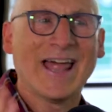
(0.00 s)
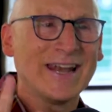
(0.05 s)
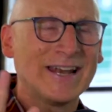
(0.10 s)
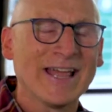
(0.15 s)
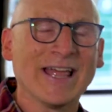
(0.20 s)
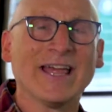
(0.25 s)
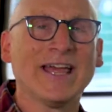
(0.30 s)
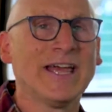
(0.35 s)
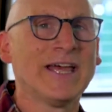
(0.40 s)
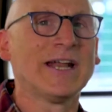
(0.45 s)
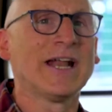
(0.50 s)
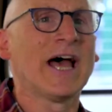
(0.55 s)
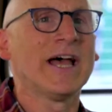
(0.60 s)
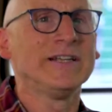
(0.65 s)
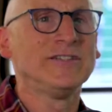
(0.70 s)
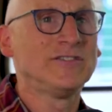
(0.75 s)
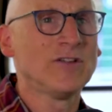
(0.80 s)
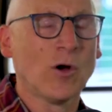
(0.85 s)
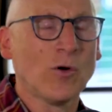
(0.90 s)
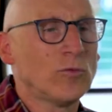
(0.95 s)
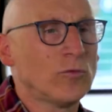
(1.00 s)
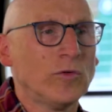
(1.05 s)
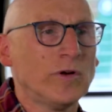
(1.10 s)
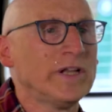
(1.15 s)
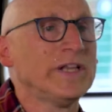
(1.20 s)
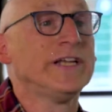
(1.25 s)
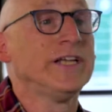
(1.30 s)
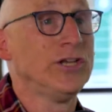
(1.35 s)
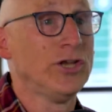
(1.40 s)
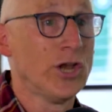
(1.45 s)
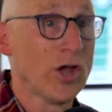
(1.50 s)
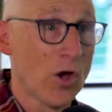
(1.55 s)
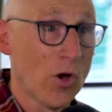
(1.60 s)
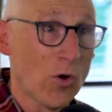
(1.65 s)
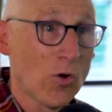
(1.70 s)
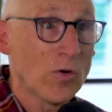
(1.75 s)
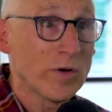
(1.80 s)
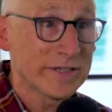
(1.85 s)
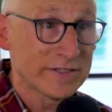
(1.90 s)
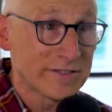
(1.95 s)
And I don't really
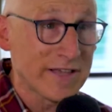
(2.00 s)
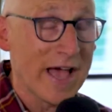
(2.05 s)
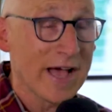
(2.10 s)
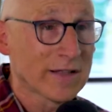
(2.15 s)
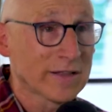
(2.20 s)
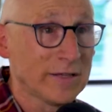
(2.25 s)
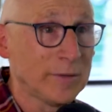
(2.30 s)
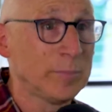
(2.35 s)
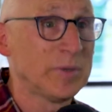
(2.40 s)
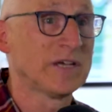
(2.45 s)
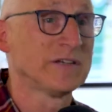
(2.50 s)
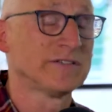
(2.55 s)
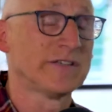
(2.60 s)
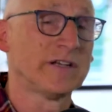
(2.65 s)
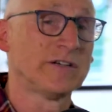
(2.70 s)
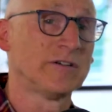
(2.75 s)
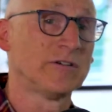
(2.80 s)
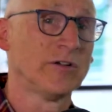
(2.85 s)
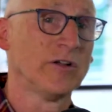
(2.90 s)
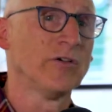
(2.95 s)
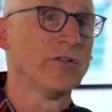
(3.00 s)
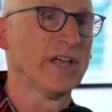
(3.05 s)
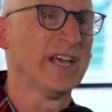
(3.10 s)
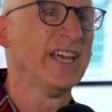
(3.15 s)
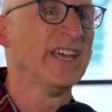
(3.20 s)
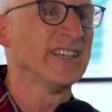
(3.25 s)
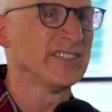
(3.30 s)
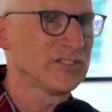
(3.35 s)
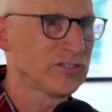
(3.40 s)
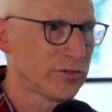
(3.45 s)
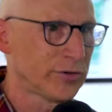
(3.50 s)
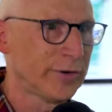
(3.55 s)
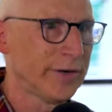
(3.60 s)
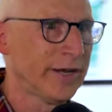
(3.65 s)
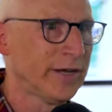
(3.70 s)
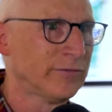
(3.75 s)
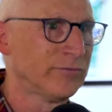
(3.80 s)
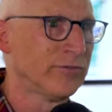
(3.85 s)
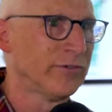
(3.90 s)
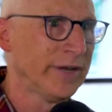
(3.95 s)
know exactly, because I don't know the
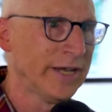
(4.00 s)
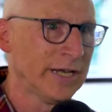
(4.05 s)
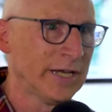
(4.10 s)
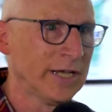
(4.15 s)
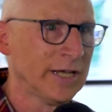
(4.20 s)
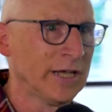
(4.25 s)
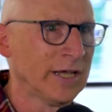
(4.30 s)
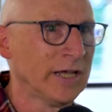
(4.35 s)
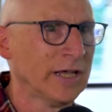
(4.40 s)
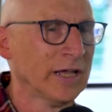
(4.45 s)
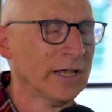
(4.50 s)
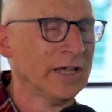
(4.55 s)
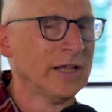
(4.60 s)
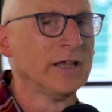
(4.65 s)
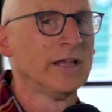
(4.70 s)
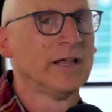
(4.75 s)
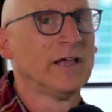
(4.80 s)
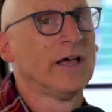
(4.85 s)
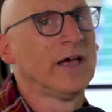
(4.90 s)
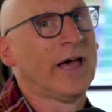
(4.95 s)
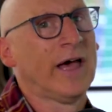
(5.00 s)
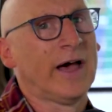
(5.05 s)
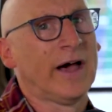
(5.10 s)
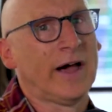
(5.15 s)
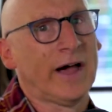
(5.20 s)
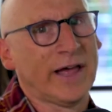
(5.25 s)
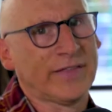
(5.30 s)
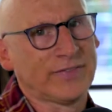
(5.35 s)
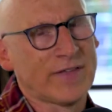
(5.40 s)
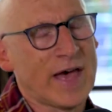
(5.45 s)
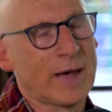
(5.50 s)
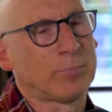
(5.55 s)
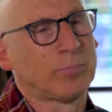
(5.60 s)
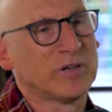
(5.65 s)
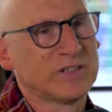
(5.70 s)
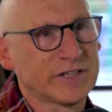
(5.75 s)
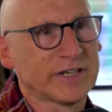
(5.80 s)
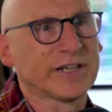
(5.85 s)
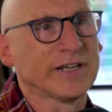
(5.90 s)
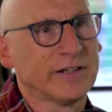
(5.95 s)
history of reading at that
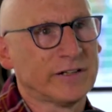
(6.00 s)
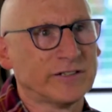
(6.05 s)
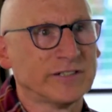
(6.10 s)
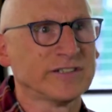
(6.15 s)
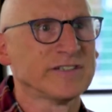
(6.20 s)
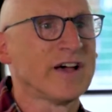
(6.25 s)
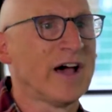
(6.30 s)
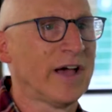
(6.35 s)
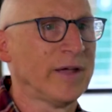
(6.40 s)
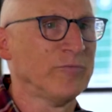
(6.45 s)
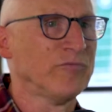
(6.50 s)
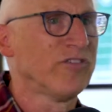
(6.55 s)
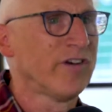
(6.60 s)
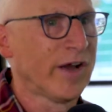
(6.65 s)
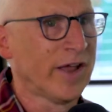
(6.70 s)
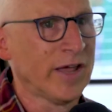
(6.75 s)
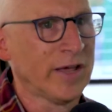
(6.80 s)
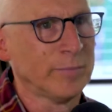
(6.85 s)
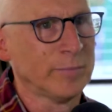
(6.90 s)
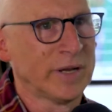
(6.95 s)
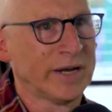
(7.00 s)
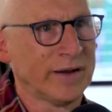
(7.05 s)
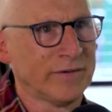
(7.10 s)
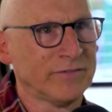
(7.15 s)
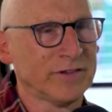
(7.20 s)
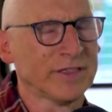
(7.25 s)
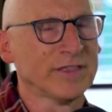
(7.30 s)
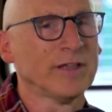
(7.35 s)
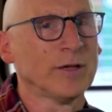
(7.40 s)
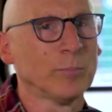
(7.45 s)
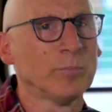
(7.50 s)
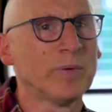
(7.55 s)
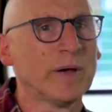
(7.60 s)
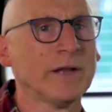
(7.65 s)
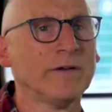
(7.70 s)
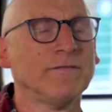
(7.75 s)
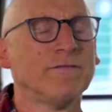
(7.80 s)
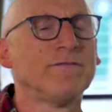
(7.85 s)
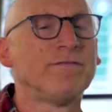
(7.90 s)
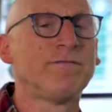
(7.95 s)
particular time frame and everything.
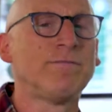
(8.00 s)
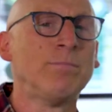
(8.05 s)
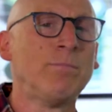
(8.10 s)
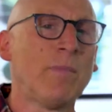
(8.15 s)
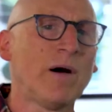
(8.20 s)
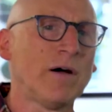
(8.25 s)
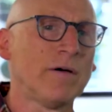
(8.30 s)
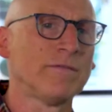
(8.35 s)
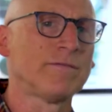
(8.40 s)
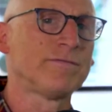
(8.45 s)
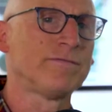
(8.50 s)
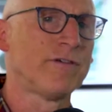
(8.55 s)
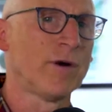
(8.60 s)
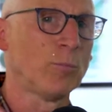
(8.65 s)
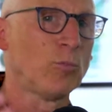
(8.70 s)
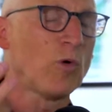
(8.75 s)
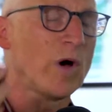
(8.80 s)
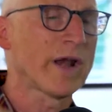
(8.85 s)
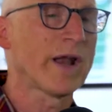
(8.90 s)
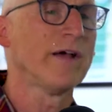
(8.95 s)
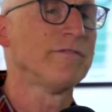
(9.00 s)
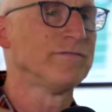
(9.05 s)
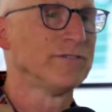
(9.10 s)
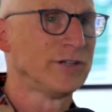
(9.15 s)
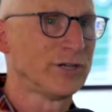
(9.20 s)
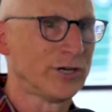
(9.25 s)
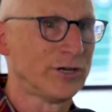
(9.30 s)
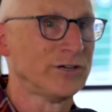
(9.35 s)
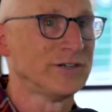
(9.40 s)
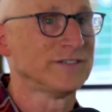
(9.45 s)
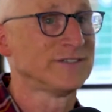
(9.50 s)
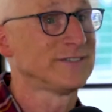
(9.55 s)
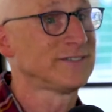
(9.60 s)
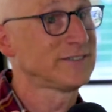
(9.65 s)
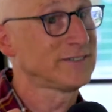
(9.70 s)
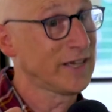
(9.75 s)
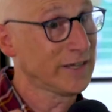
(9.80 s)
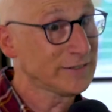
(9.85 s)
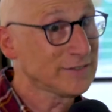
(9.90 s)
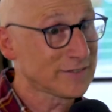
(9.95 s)
Sure. But from what I've learned
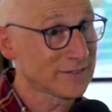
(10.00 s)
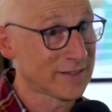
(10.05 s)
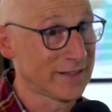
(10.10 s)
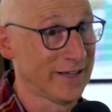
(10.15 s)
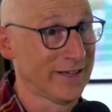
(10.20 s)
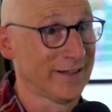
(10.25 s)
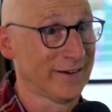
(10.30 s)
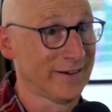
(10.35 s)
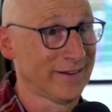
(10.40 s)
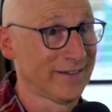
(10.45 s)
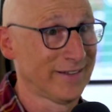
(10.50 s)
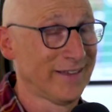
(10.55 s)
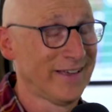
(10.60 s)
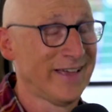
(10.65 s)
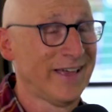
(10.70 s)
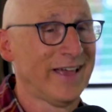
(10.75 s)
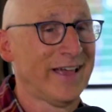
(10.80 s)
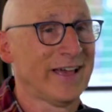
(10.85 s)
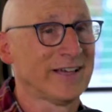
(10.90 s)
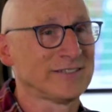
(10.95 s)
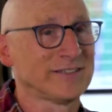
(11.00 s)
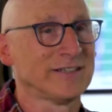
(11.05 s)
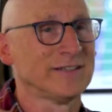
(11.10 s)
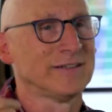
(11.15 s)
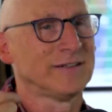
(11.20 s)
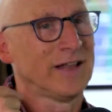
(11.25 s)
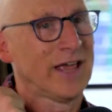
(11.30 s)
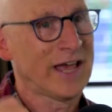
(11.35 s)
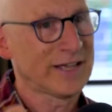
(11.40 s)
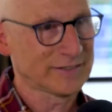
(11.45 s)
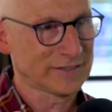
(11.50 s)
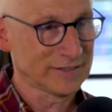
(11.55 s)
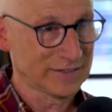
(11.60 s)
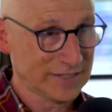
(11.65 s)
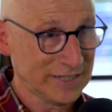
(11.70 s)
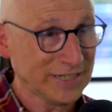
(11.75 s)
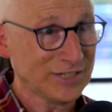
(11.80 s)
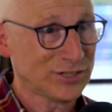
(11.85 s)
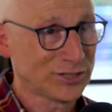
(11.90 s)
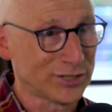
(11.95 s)
since then, as a
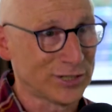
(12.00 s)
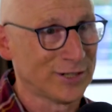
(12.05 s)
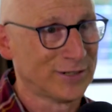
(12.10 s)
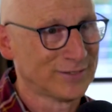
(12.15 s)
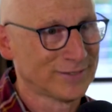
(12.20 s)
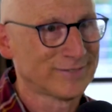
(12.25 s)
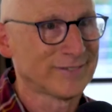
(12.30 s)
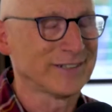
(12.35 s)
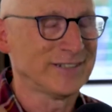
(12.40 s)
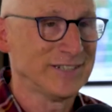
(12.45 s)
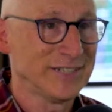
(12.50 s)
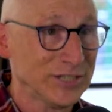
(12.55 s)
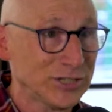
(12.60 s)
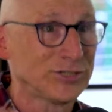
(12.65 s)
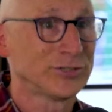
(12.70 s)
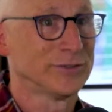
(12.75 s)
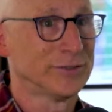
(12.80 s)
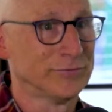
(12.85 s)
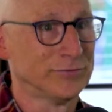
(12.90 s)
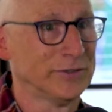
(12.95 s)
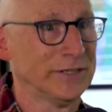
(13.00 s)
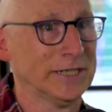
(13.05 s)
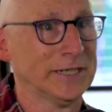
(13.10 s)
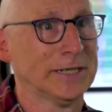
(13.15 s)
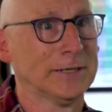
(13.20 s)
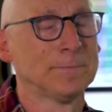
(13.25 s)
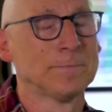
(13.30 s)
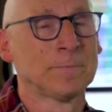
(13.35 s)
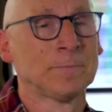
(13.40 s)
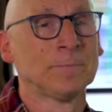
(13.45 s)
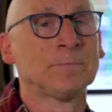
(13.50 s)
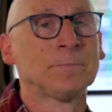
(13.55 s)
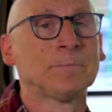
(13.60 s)
teacher of reading,